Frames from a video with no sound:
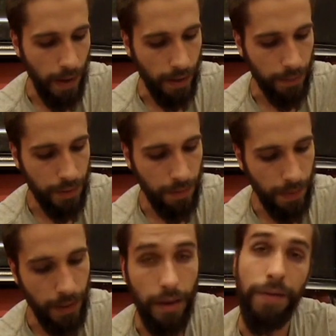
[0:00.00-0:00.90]
bottom should
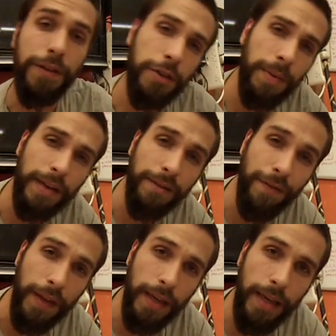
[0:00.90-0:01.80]
be, or if it should be at a
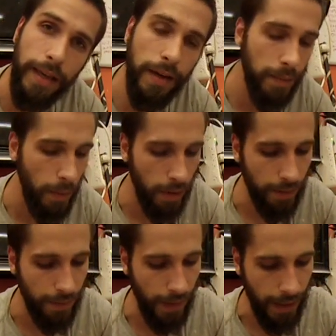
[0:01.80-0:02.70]
V or more
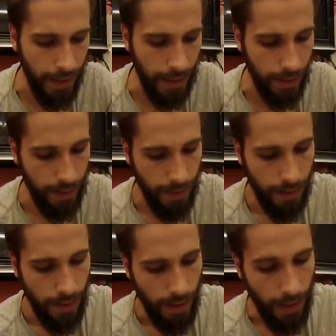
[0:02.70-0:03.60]
of like a
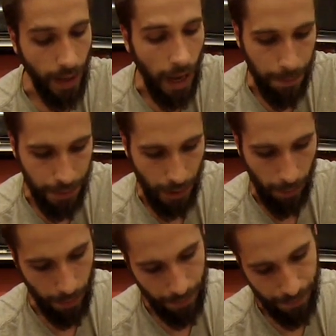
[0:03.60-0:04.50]
cup
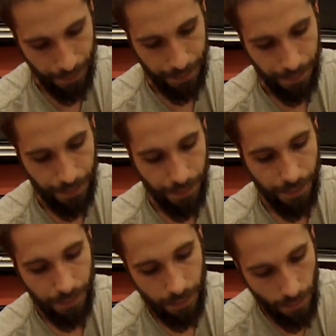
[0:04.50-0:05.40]
shape.
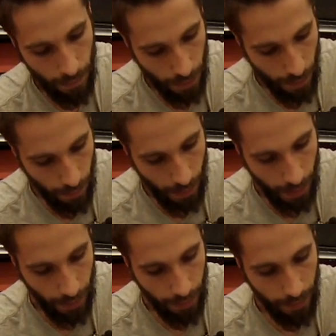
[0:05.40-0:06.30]

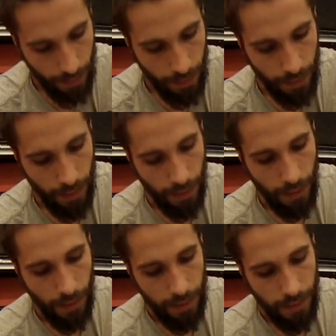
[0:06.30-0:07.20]
Okay,
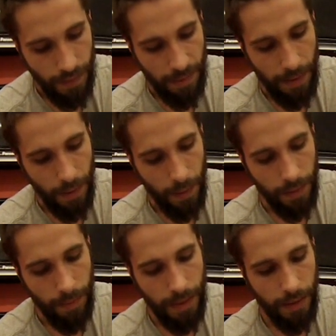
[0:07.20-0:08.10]
so I've got my hole
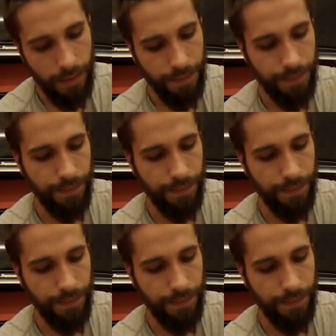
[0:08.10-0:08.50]
in the middle.